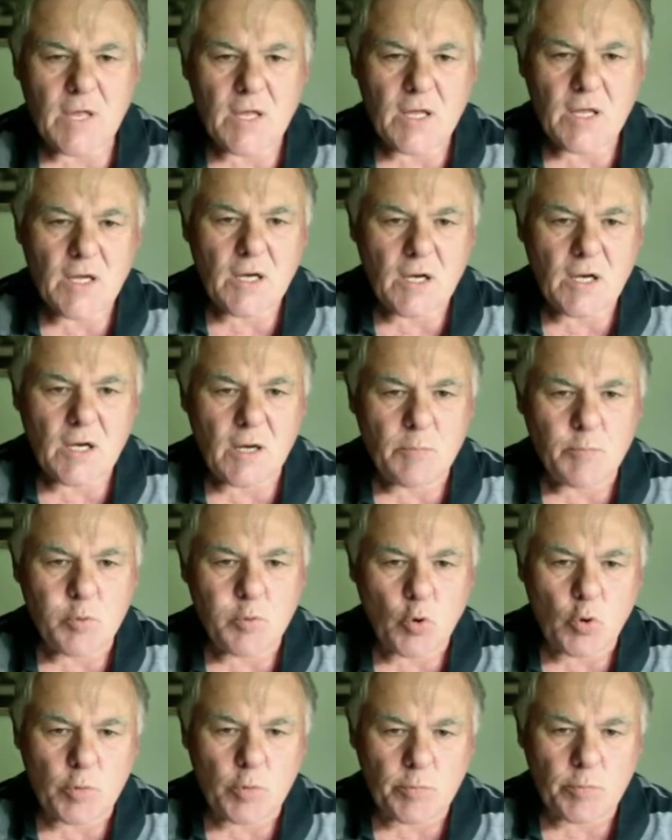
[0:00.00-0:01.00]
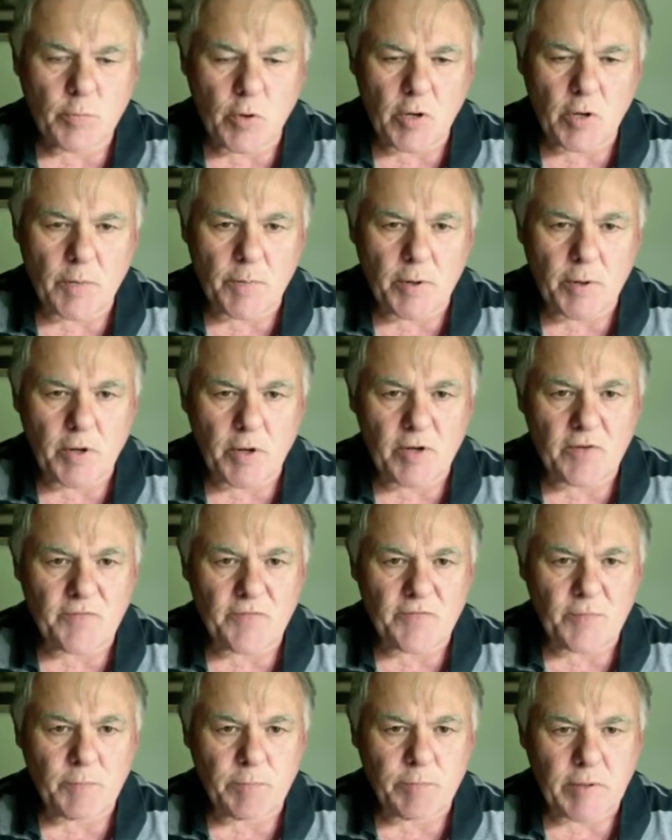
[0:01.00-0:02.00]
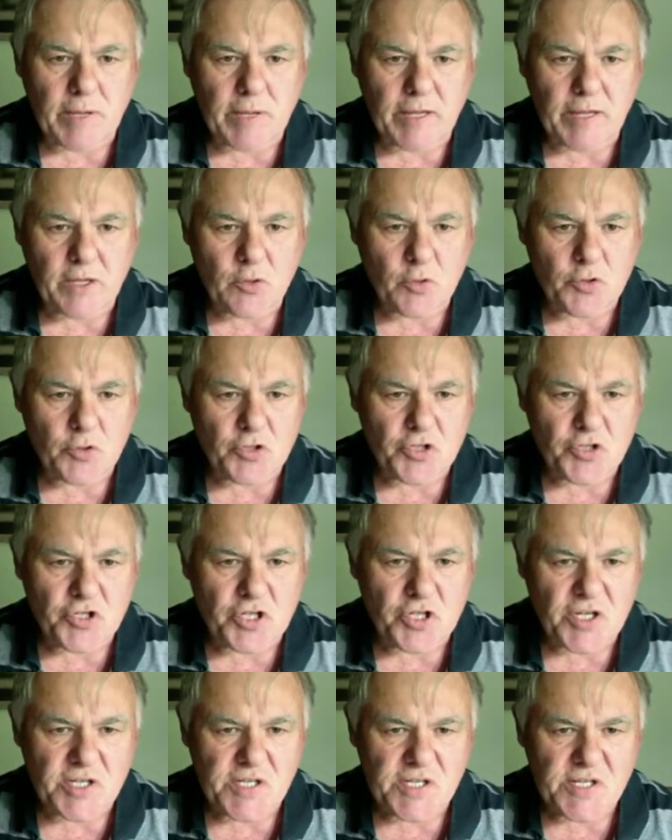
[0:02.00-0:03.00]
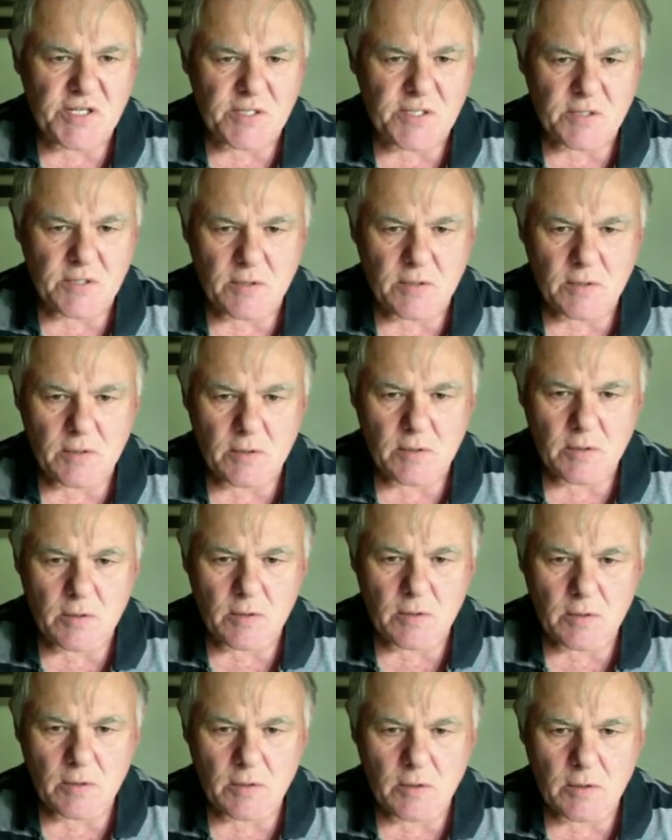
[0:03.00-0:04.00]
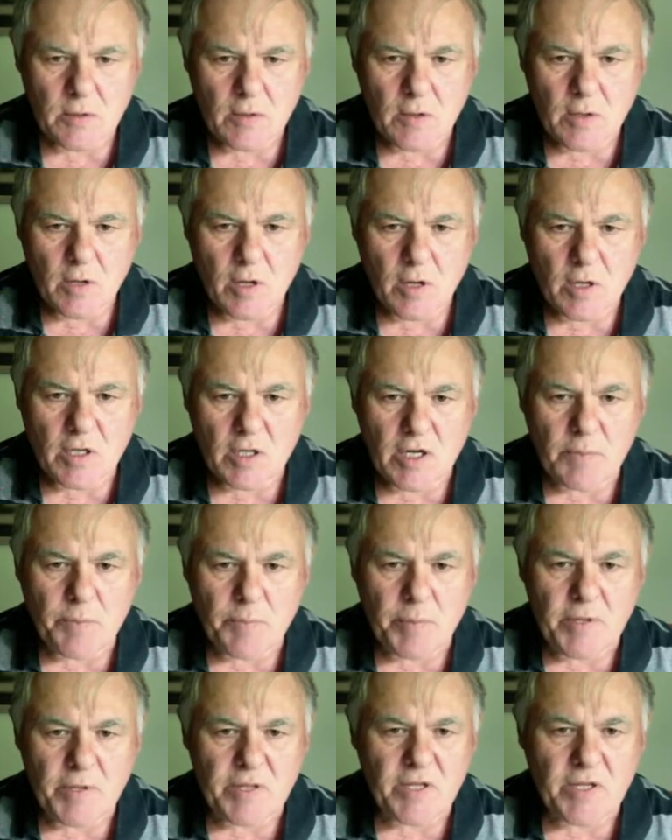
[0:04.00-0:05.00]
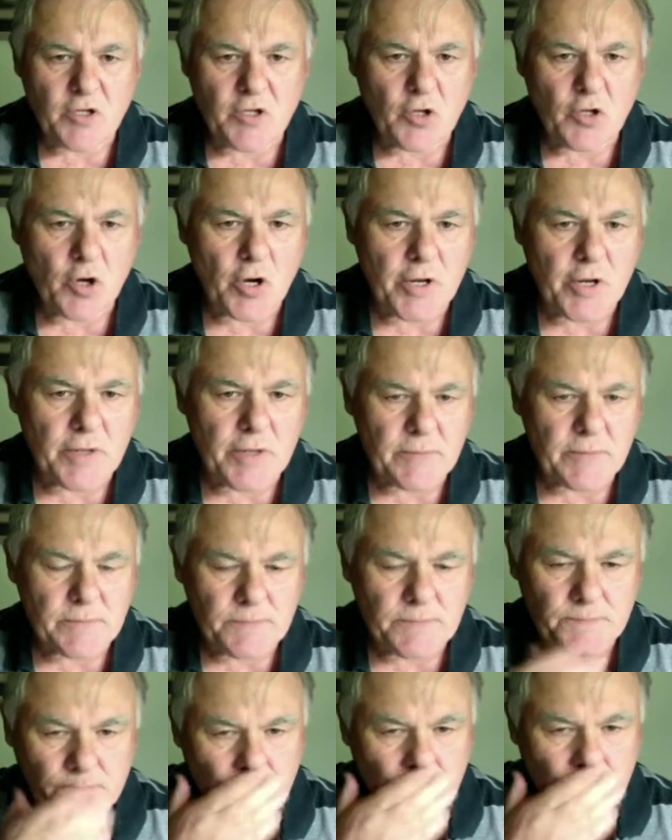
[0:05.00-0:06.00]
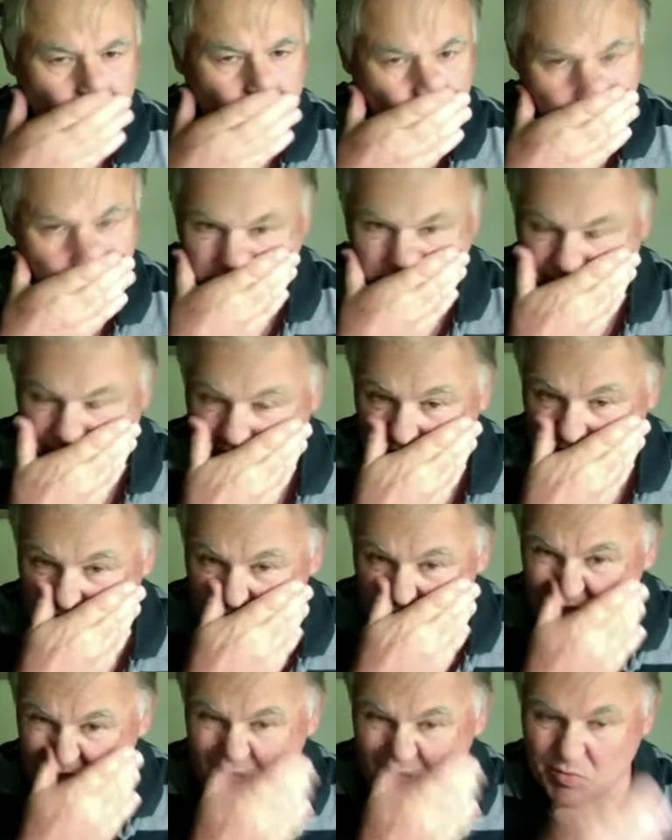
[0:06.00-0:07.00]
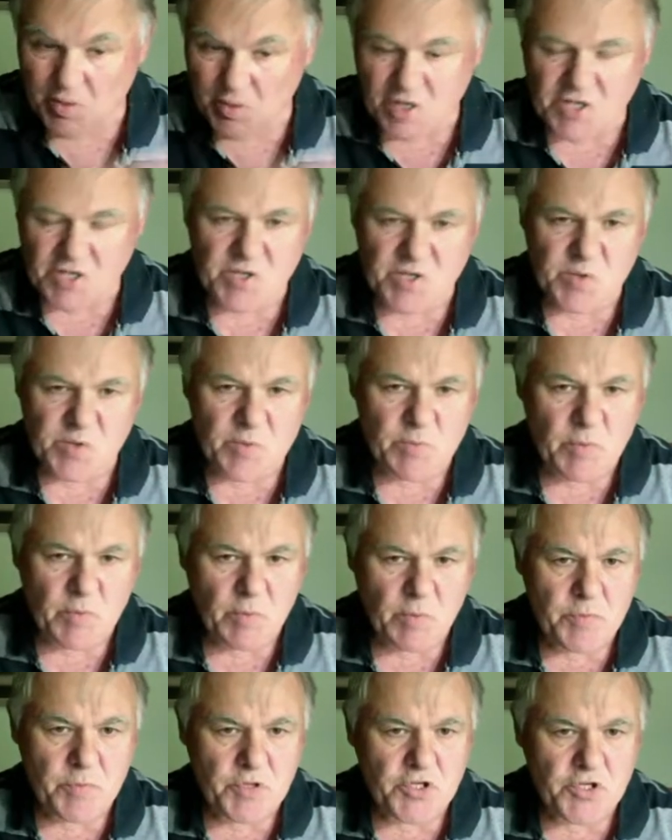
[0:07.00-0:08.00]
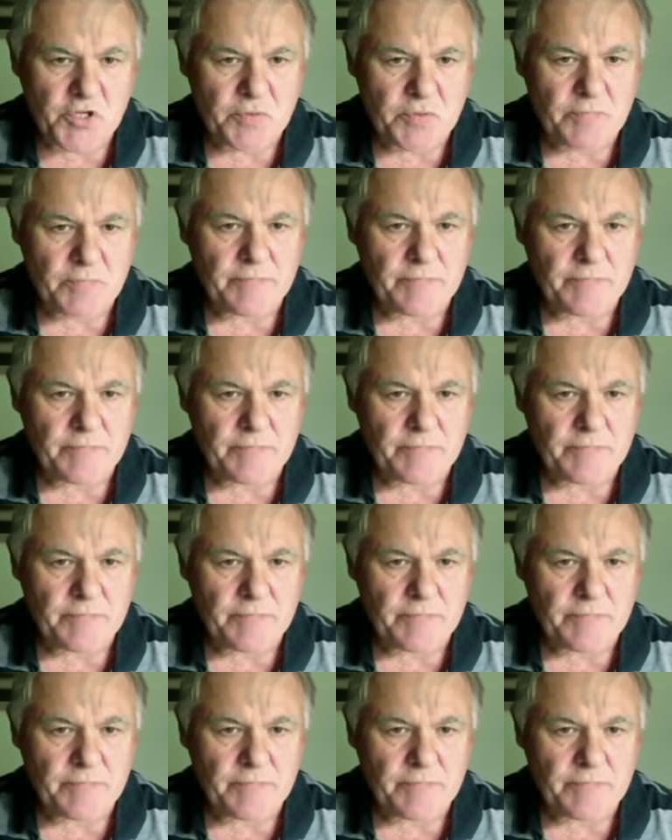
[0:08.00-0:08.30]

I applaud my opponent for playing good chess. I'm going to pin the knight, changing directions with my bishop.